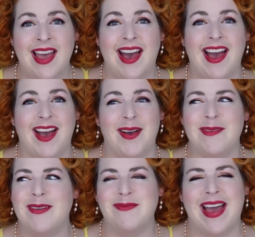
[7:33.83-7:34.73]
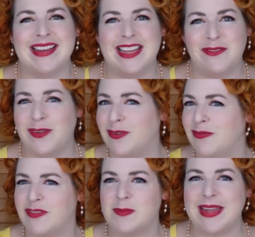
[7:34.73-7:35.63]
Uh, in fact, if
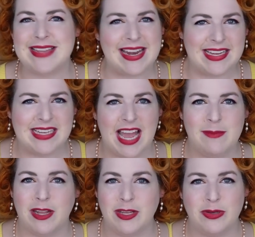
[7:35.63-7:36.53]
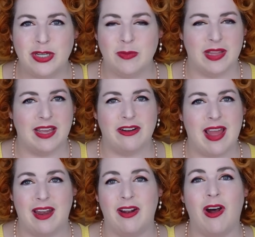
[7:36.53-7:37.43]
you've spent any time on YouTube or the
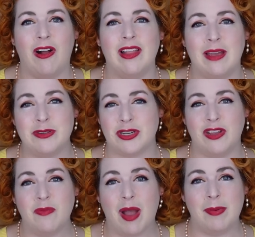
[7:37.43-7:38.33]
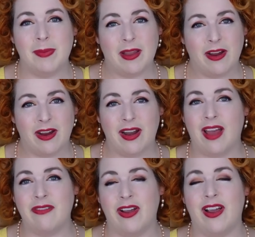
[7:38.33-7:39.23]
internet at all, I'm sure you've probably heard
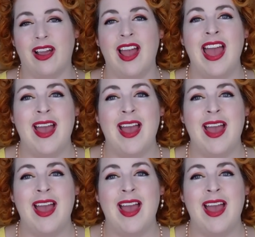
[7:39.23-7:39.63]
of her.